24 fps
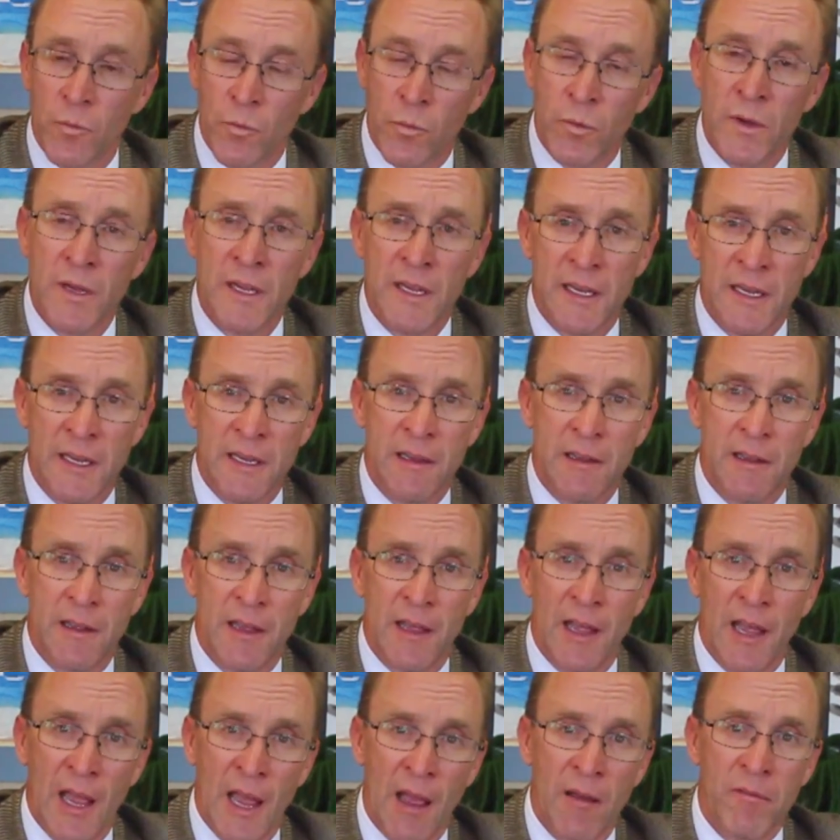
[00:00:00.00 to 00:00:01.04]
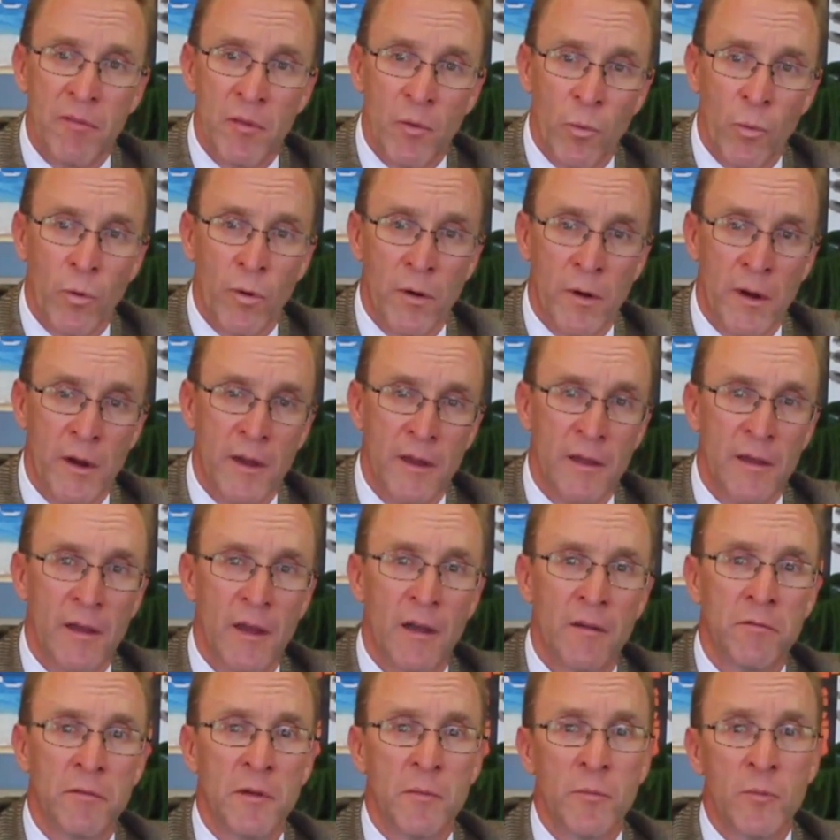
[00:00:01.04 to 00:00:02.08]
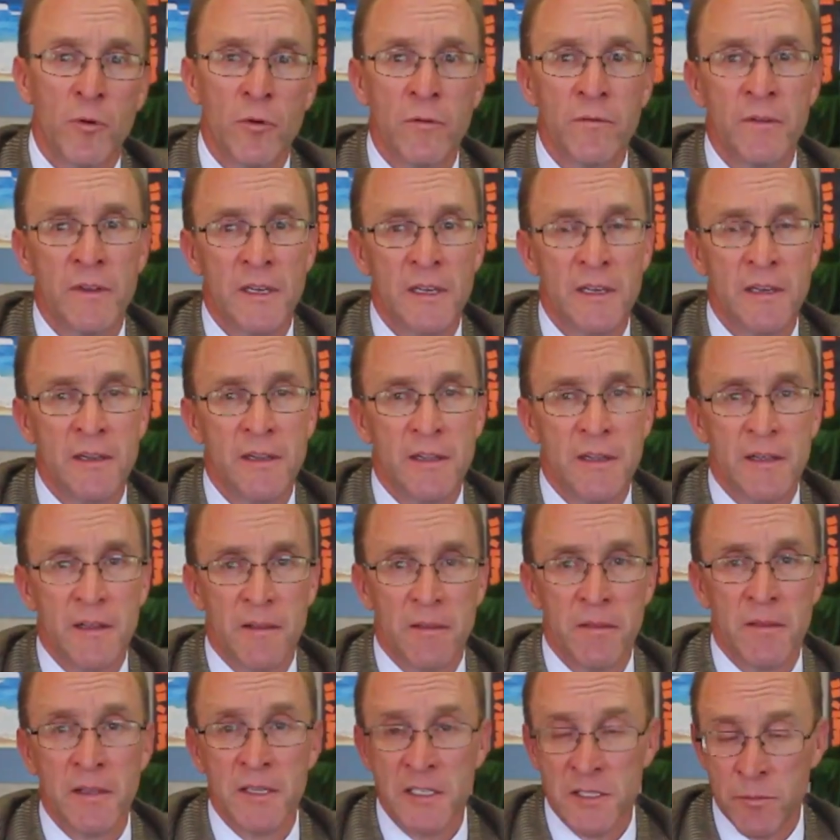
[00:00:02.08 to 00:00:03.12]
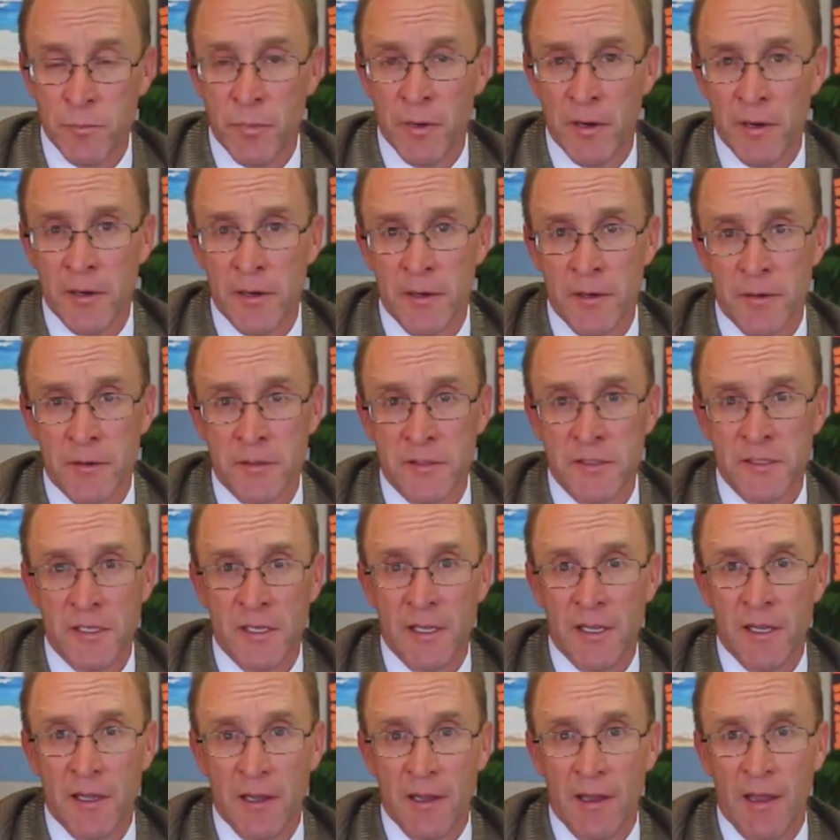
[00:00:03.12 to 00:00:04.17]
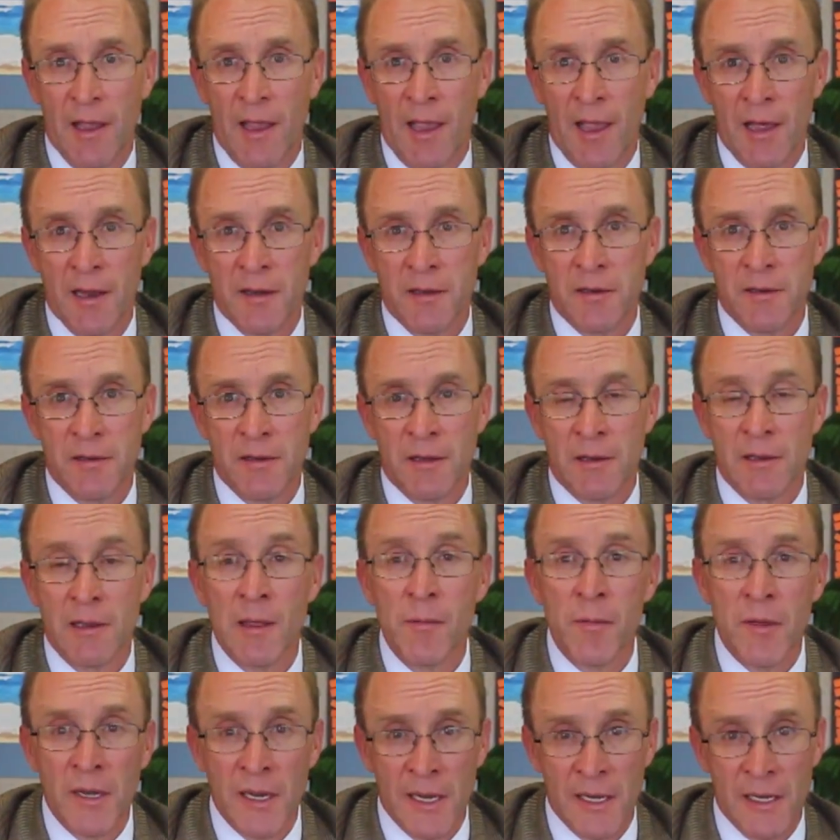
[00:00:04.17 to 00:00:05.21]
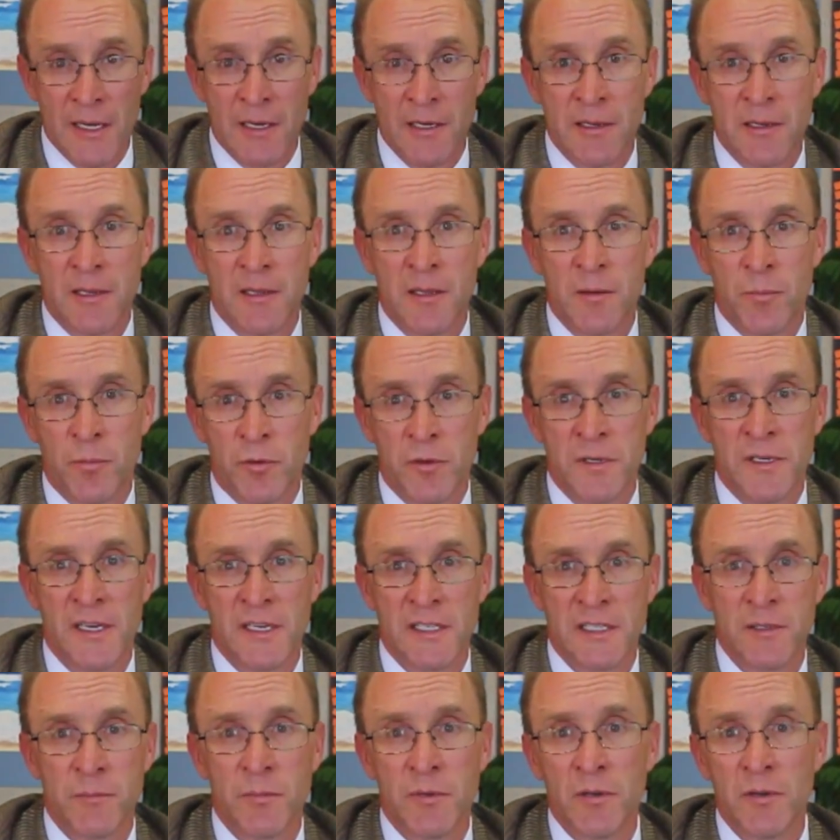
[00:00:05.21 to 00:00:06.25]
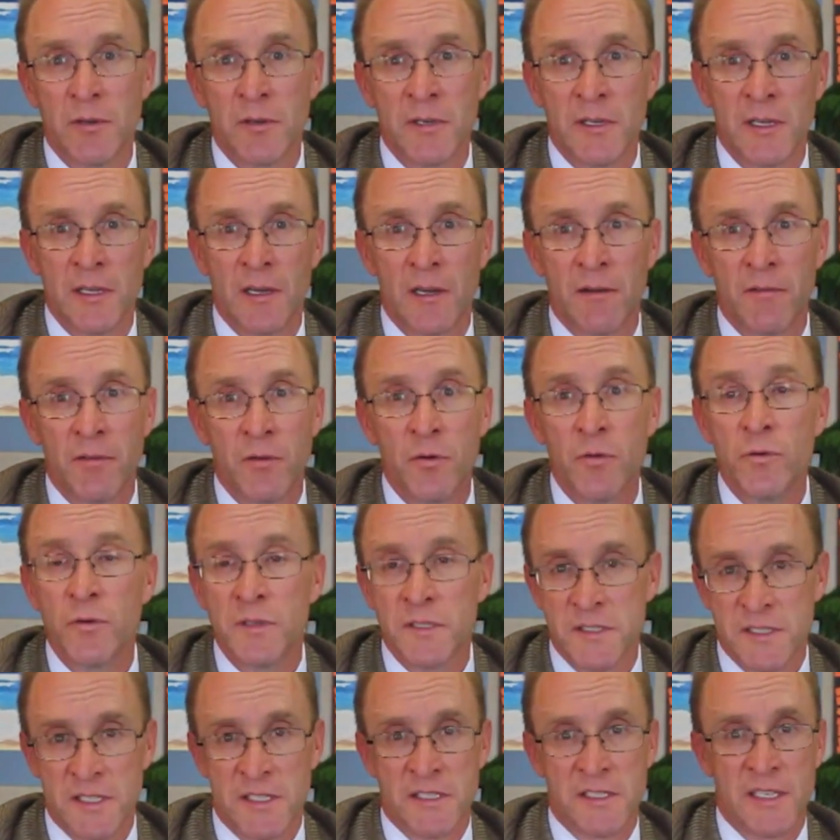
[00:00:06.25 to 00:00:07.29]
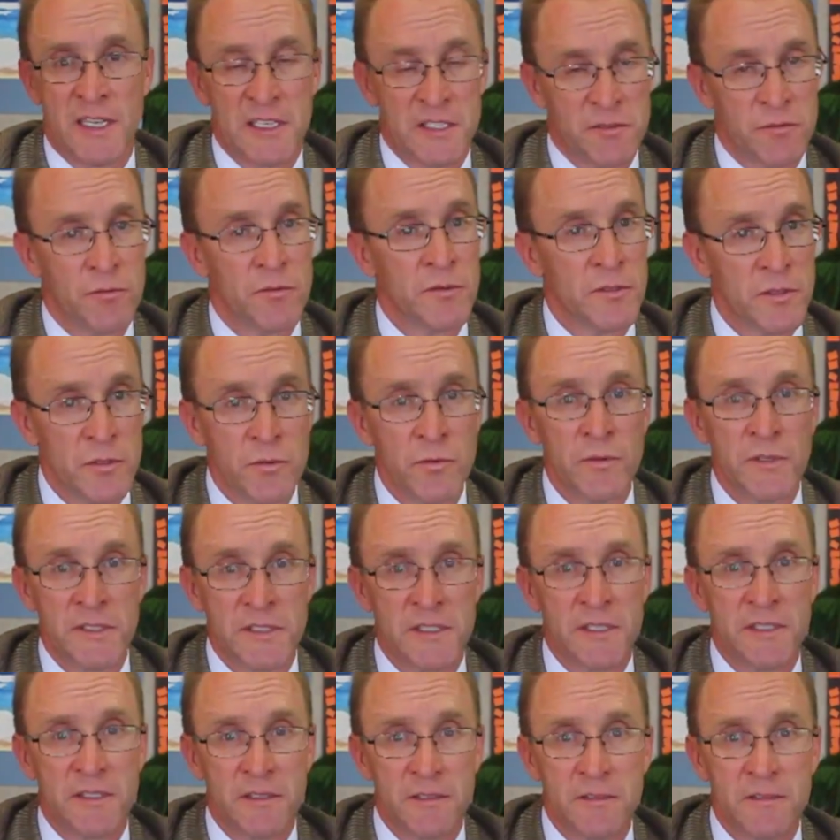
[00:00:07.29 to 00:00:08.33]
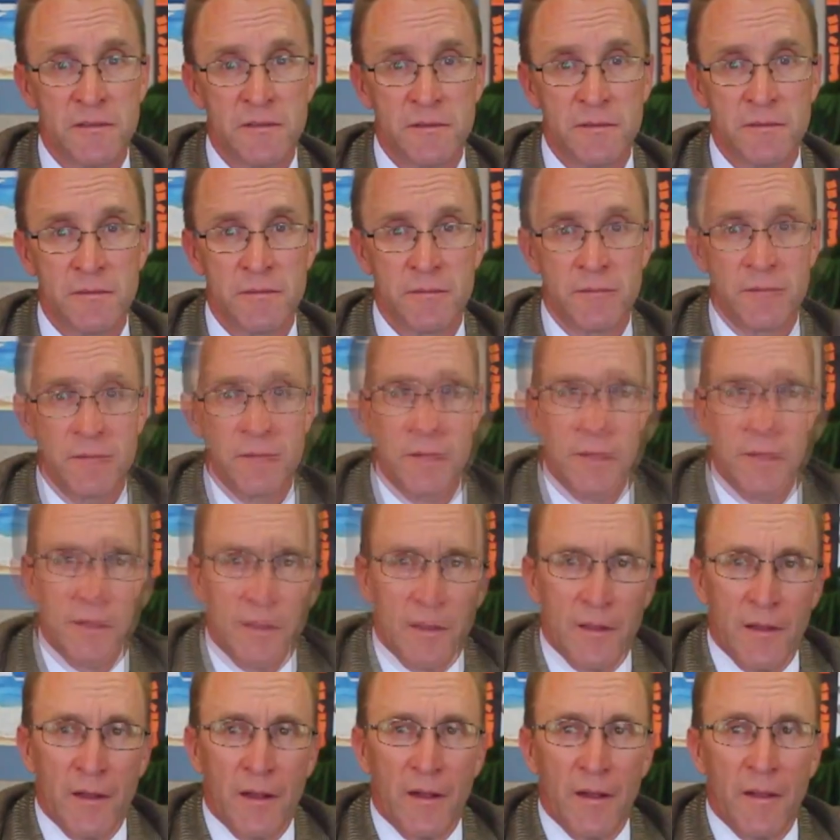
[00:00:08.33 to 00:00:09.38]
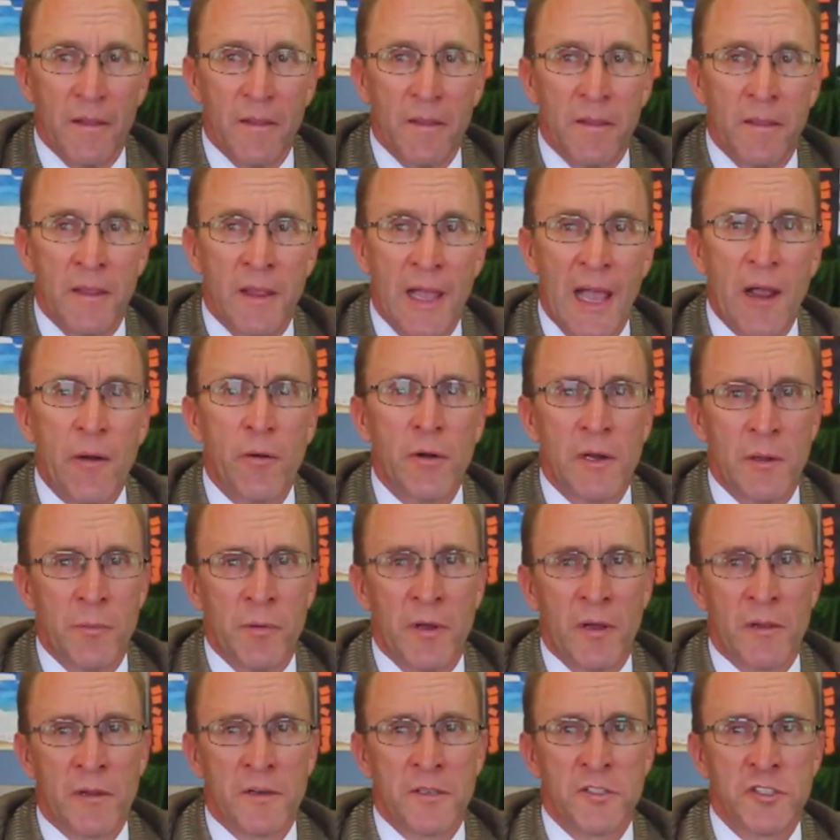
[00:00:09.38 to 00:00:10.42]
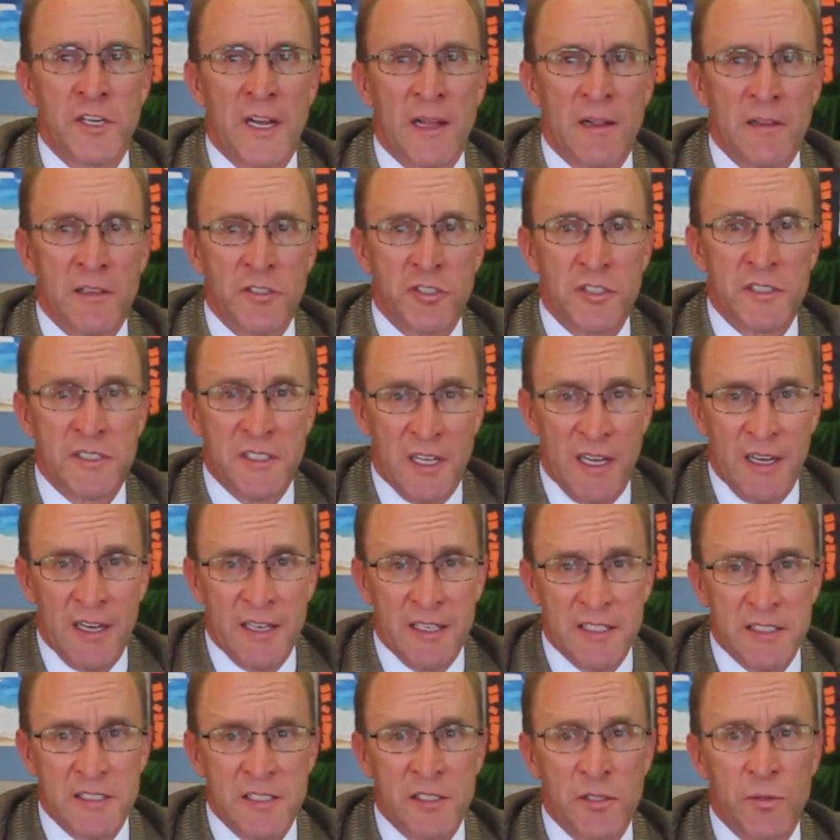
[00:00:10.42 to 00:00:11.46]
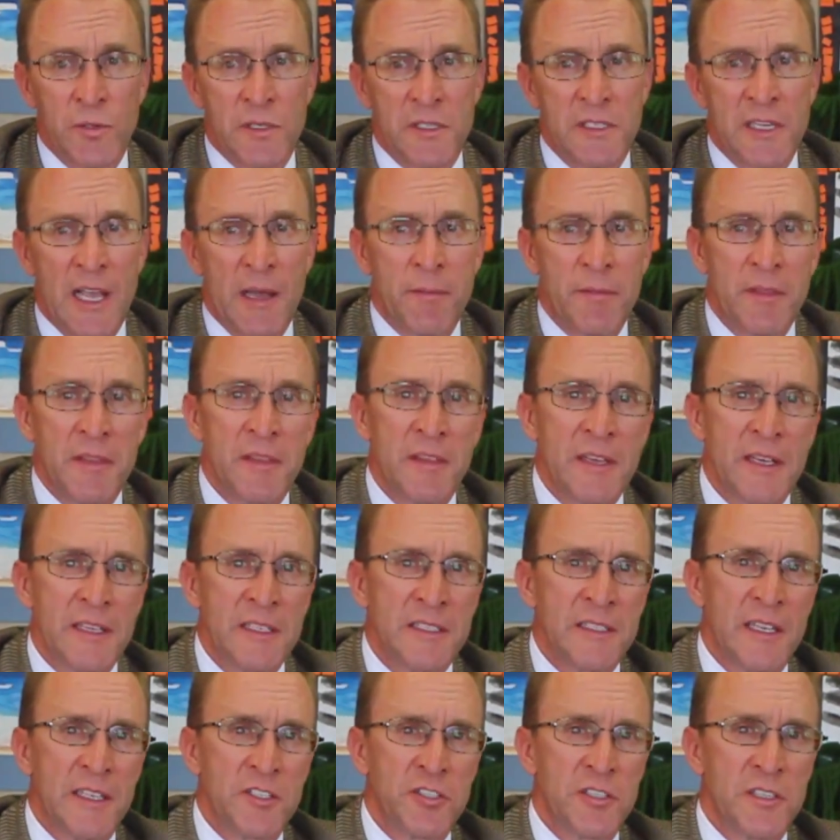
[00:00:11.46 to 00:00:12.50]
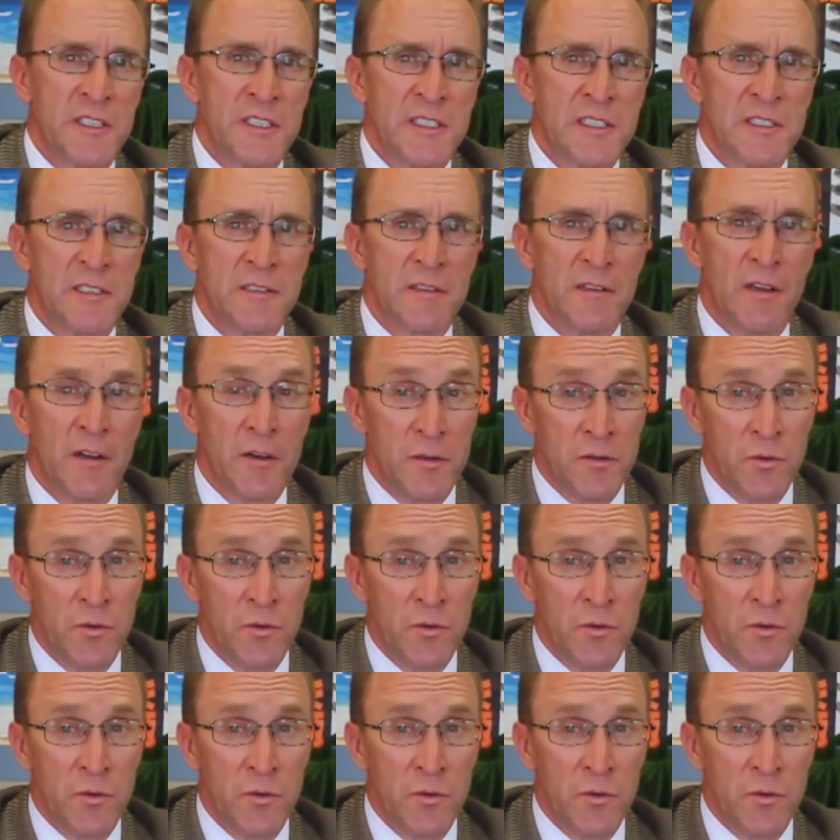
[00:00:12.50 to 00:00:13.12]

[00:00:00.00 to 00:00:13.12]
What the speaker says: we have the work of removing these barriers and eliminating the predictability of who is successful and who isn't. The equity pillar challenges us to examine things such as our